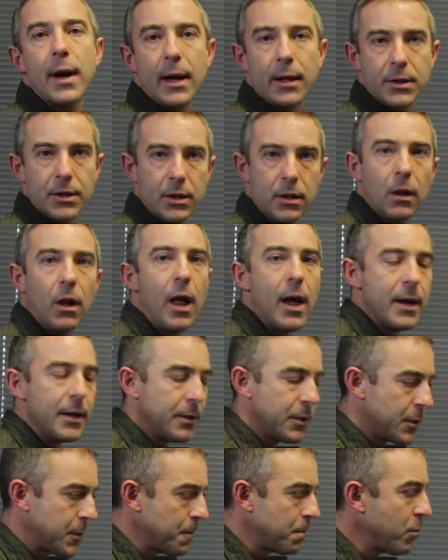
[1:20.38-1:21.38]
connected
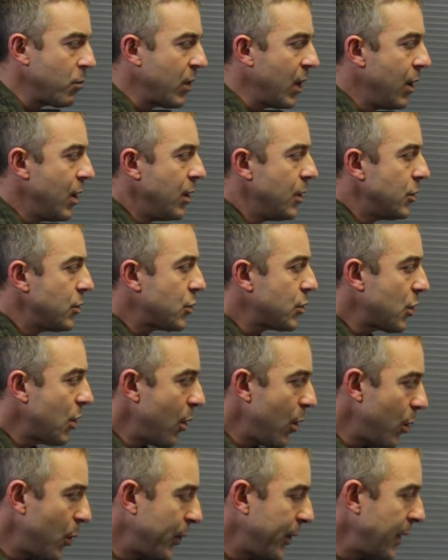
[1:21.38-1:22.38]
clients.
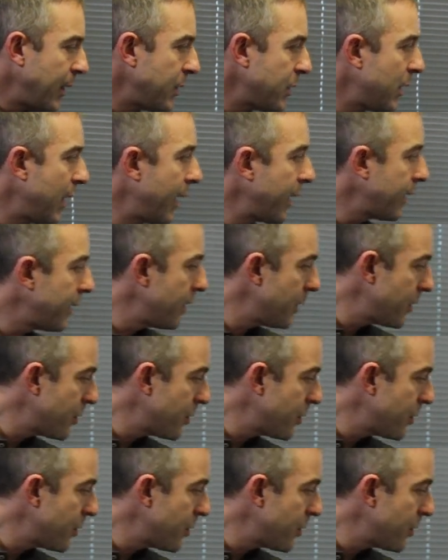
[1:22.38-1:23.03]
So things like